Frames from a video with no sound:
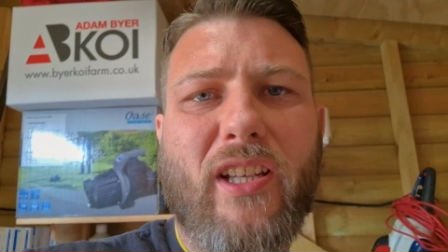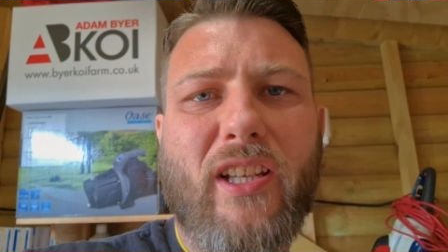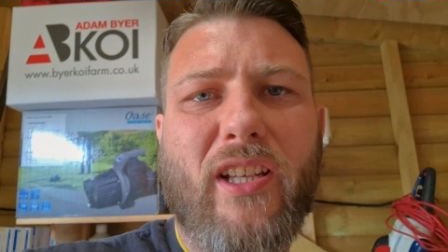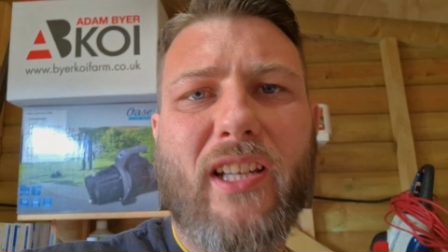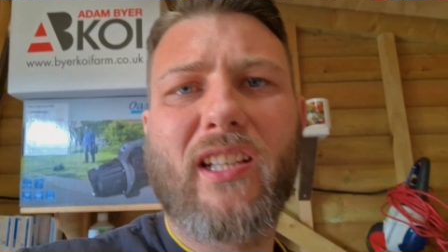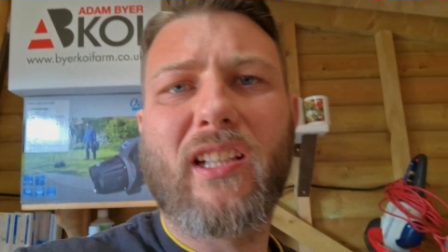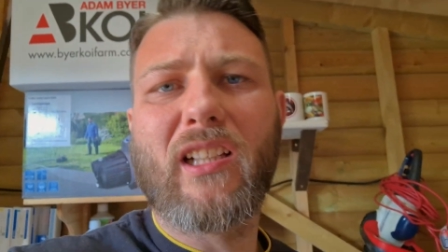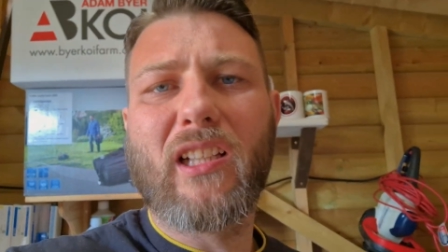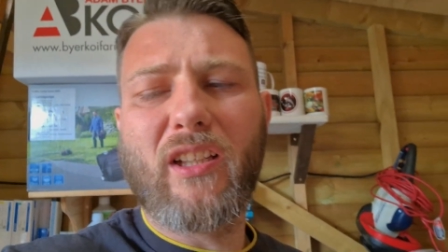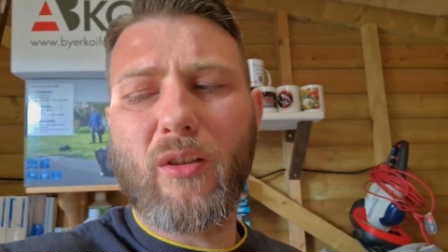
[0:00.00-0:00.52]

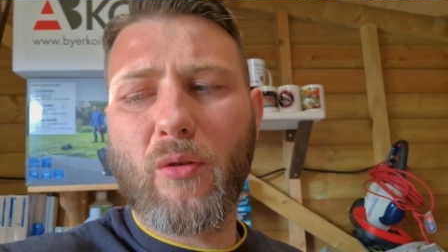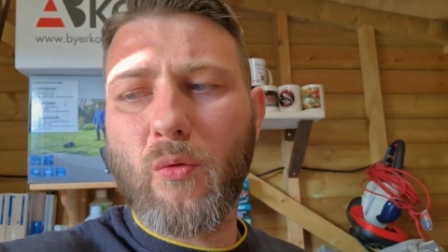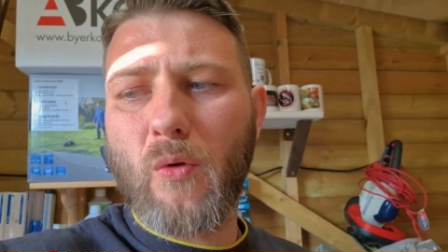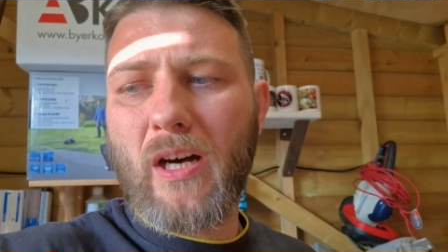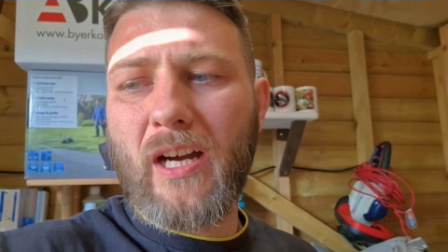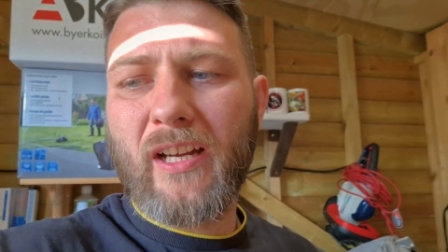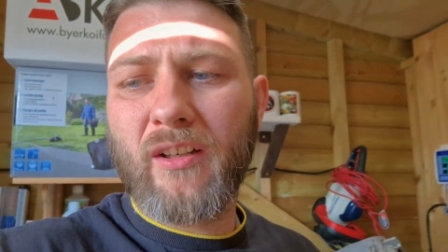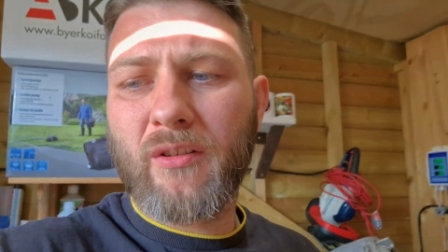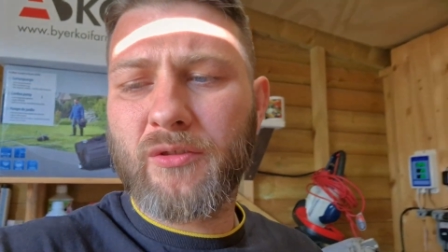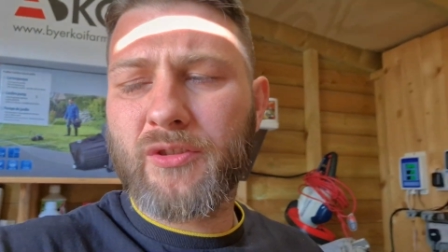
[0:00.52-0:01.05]
Take a little
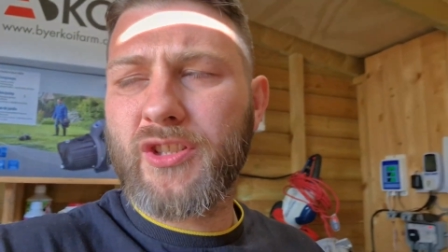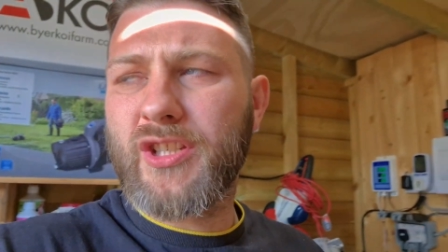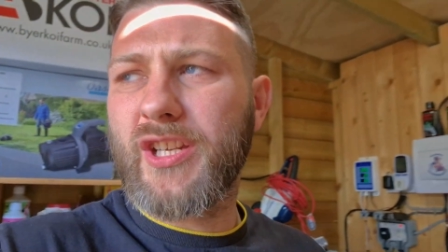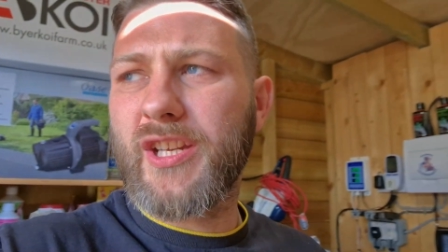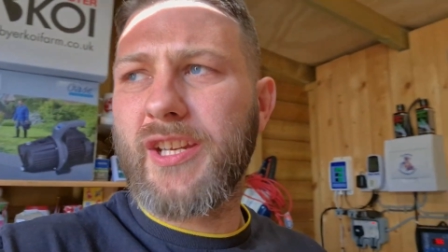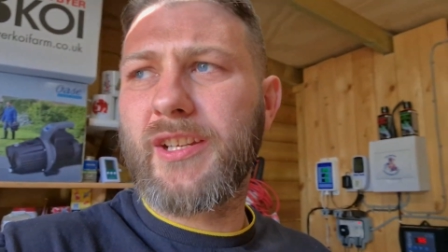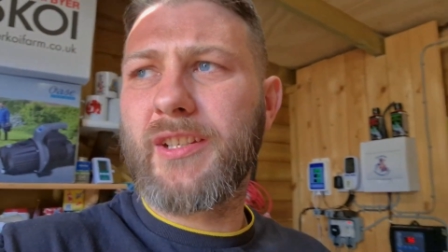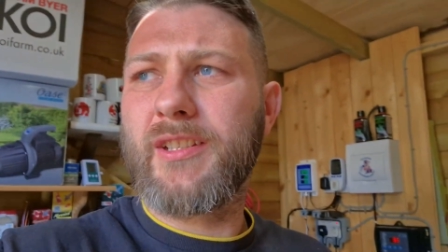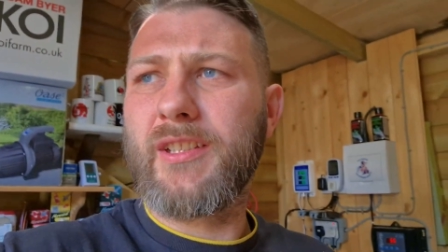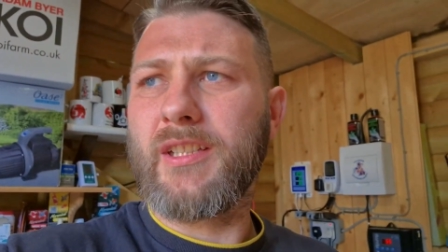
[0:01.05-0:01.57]
while
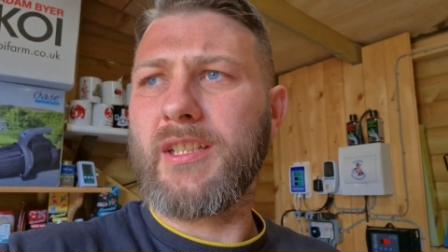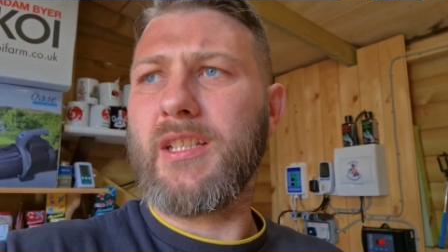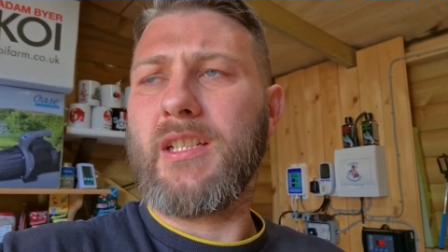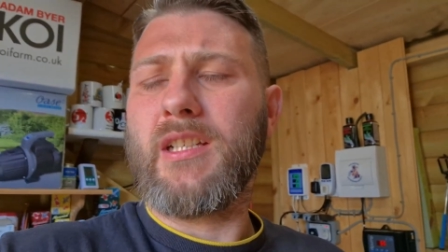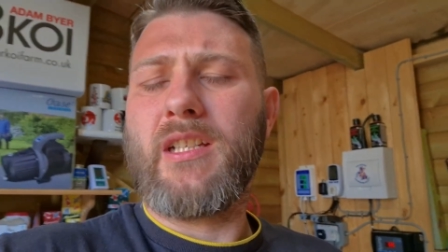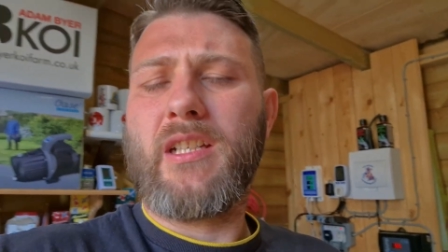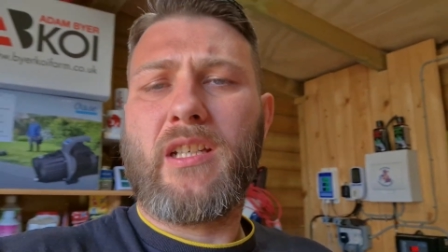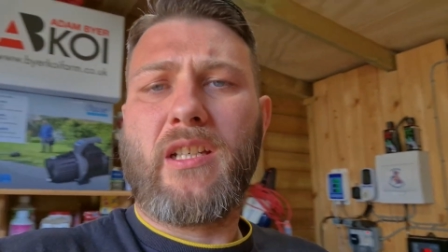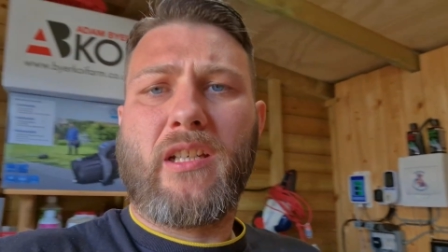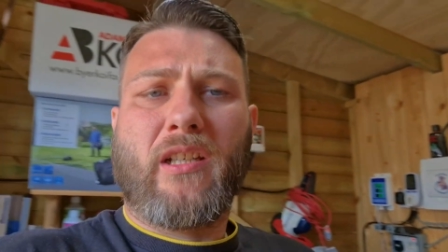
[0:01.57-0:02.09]
to
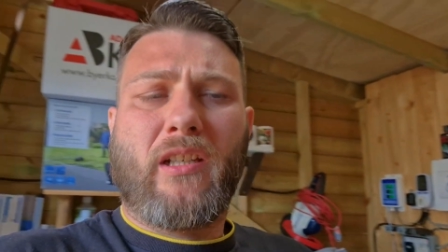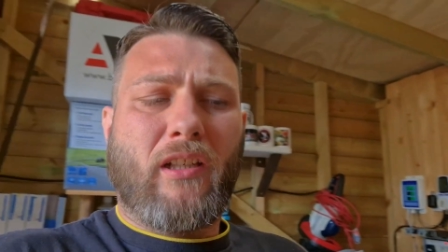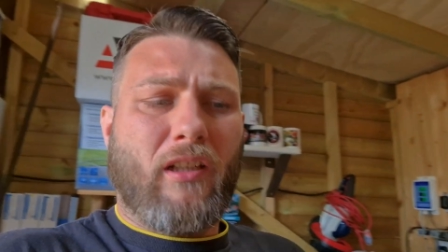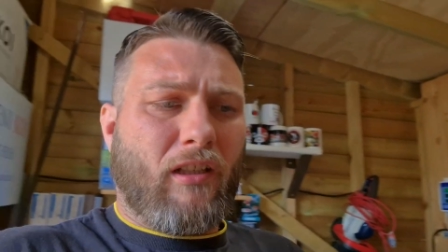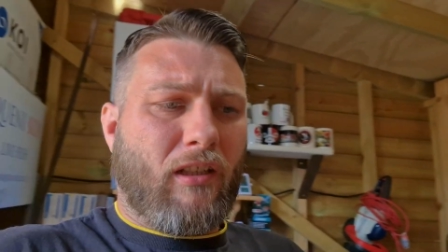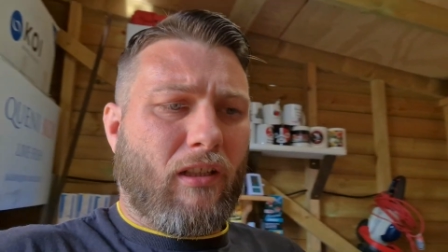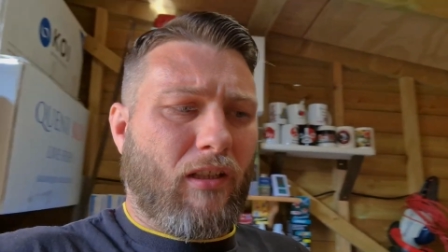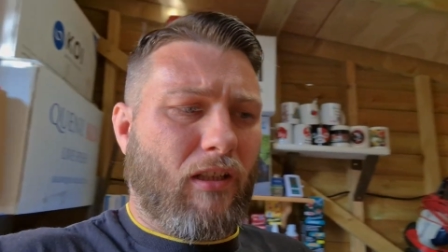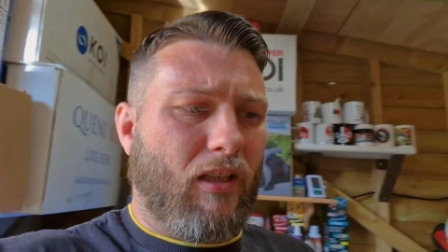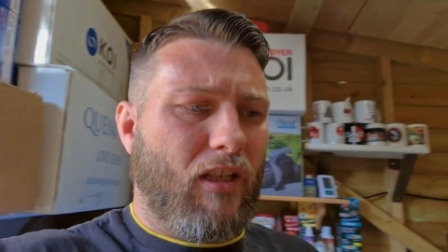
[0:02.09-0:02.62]

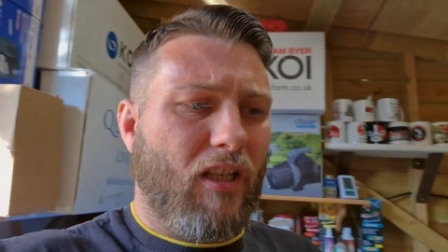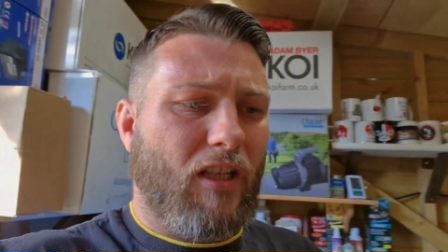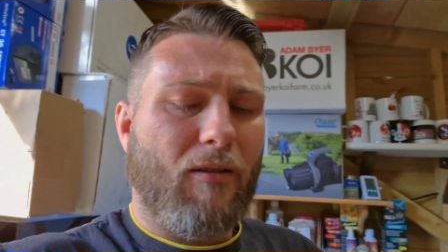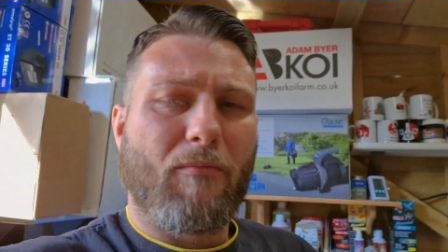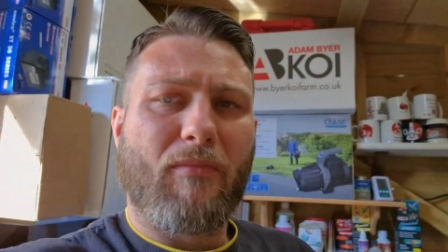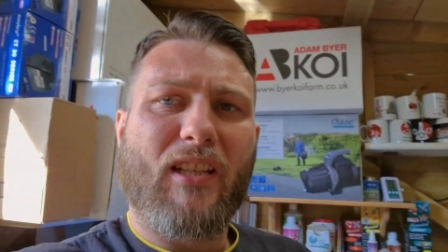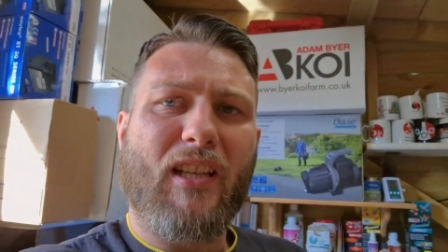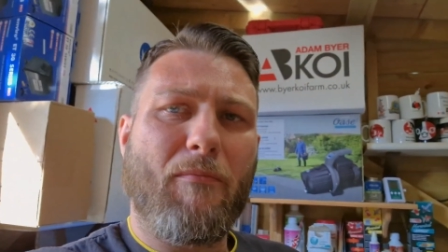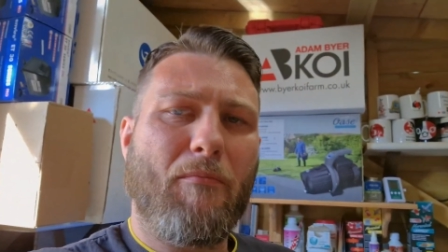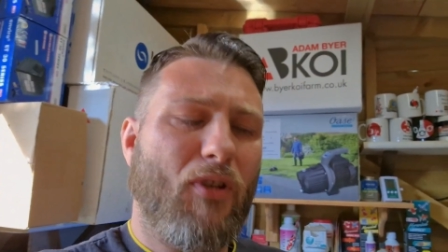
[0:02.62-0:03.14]

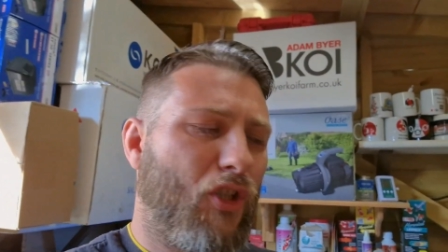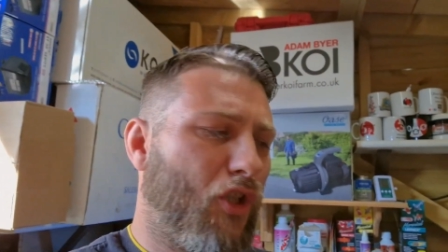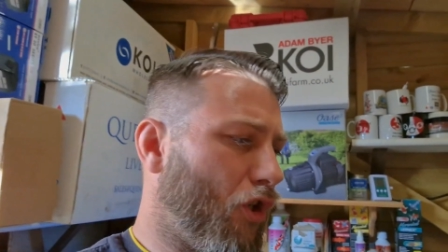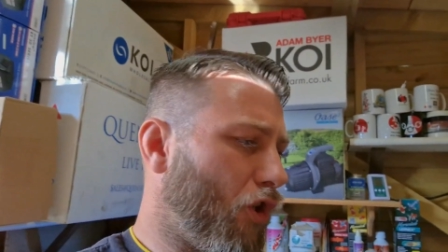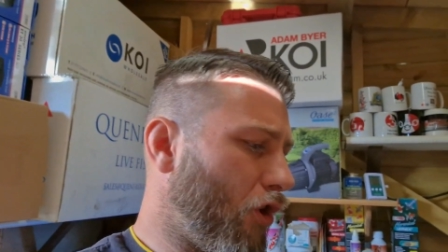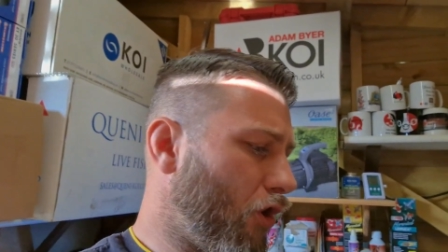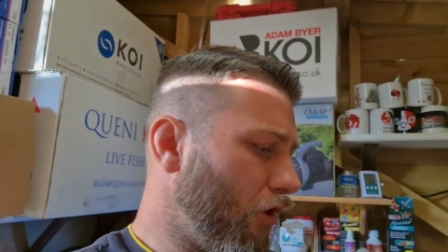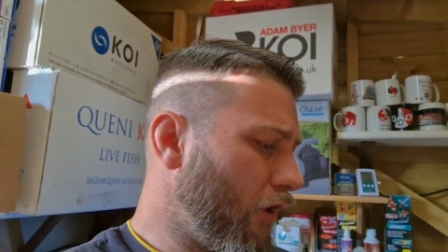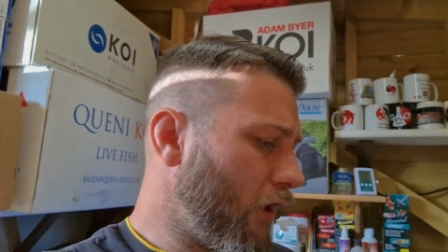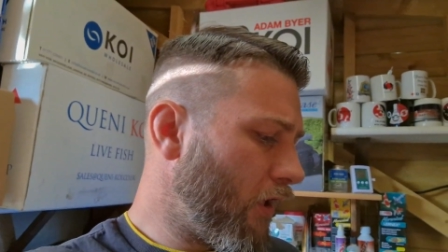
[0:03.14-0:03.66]
get
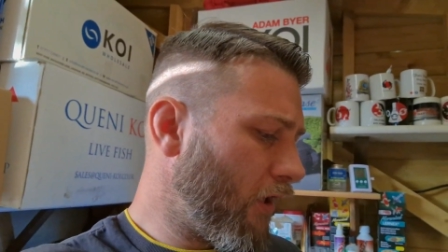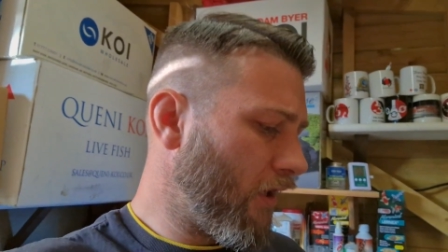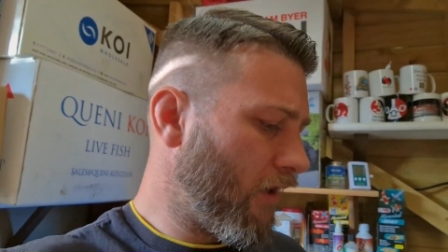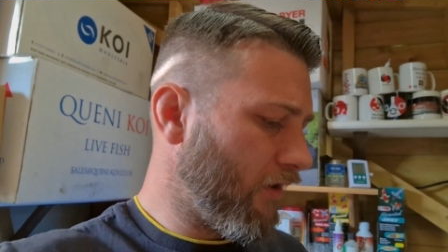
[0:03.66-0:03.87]
matured.